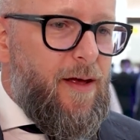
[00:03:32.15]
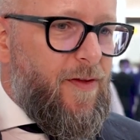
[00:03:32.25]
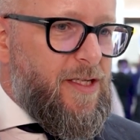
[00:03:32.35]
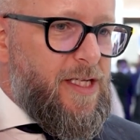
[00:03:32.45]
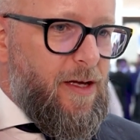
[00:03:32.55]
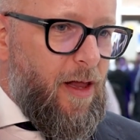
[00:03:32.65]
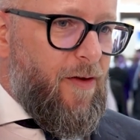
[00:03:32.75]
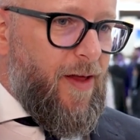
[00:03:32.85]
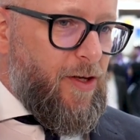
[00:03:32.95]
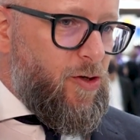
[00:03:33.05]
they see a
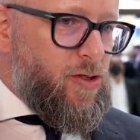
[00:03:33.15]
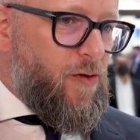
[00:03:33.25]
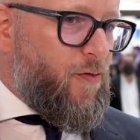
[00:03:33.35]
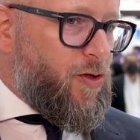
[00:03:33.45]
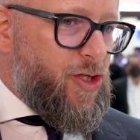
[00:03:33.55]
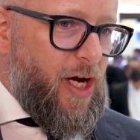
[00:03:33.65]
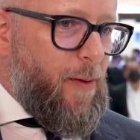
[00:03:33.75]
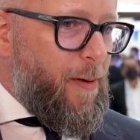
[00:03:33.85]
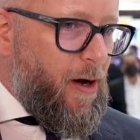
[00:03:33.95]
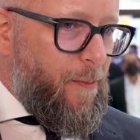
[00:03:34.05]
lot of that using for
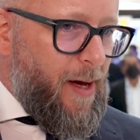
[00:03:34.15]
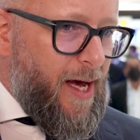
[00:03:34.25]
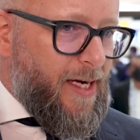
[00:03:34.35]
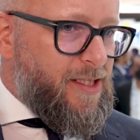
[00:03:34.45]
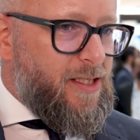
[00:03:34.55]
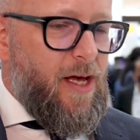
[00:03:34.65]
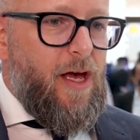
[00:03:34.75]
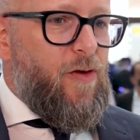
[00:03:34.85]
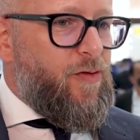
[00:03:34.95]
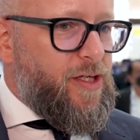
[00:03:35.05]
share buybacks,
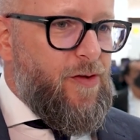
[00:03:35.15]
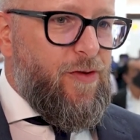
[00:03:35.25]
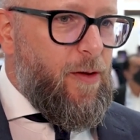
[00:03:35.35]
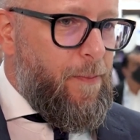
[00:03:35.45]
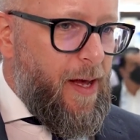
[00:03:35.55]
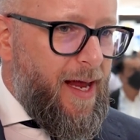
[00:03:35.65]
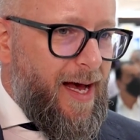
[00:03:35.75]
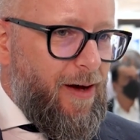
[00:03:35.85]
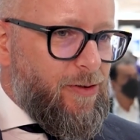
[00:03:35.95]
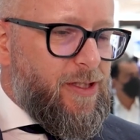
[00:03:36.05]
for dividend
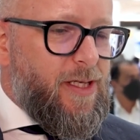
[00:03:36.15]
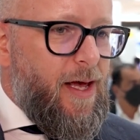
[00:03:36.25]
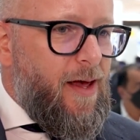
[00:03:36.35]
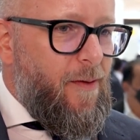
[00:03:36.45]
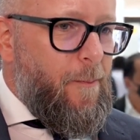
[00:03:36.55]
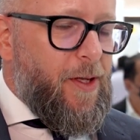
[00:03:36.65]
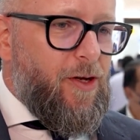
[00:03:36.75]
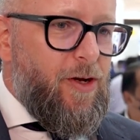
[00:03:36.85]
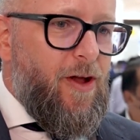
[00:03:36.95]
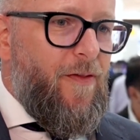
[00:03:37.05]
payouts, but
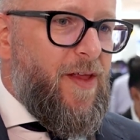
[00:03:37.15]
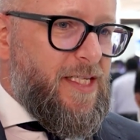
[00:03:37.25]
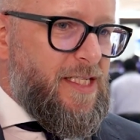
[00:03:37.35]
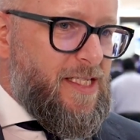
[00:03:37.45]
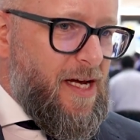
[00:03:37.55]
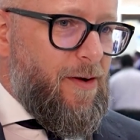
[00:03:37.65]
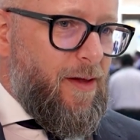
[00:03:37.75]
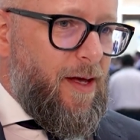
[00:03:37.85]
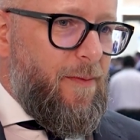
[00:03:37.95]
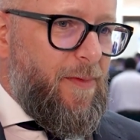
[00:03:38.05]
they're not
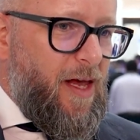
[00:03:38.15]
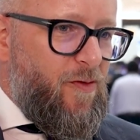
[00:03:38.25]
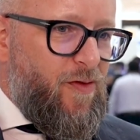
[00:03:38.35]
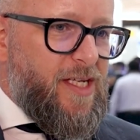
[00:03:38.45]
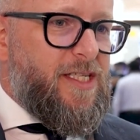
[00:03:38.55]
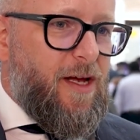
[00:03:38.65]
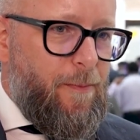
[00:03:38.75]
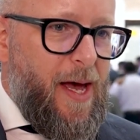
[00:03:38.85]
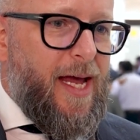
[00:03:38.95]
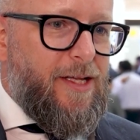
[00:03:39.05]
necessarily investing
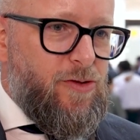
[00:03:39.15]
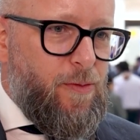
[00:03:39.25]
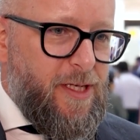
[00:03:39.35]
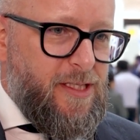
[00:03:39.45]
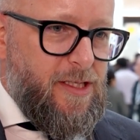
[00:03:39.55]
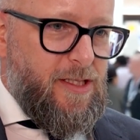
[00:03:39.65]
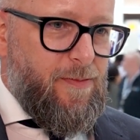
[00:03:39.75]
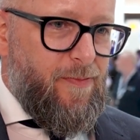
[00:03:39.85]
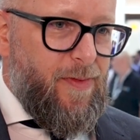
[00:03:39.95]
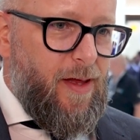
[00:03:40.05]
it back into the business.
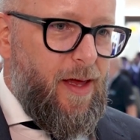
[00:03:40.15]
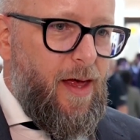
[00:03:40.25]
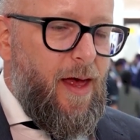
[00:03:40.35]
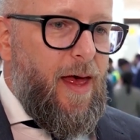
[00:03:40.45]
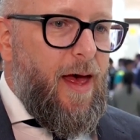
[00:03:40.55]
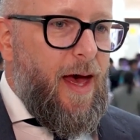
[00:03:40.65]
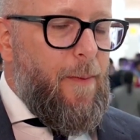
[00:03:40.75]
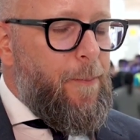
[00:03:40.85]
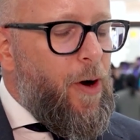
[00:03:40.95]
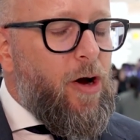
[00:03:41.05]

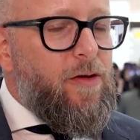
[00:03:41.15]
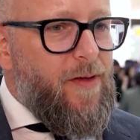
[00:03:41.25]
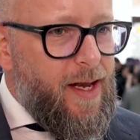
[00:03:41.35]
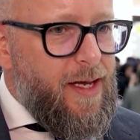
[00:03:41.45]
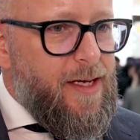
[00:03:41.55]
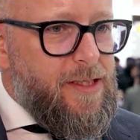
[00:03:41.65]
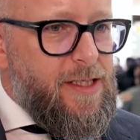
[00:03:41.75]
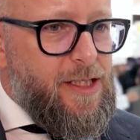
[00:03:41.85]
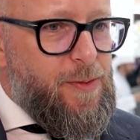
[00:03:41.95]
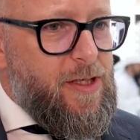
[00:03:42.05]
And part of that
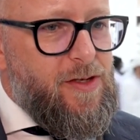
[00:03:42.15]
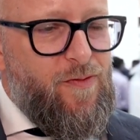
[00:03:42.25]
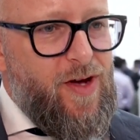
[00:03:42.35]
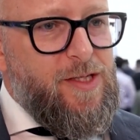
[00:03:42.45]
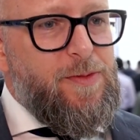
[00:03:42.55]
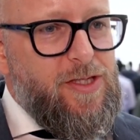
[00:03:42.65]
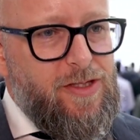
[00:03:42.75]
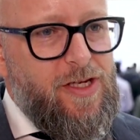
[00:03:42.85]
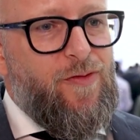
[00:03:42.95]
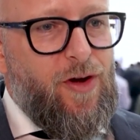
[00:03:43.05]
is because investments are
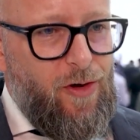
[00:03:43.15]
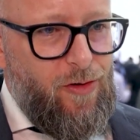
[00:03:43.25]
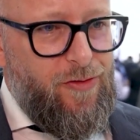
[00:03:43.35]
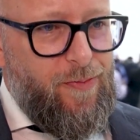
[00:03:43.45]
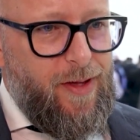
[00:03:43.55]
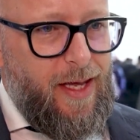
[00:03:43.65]
difficult,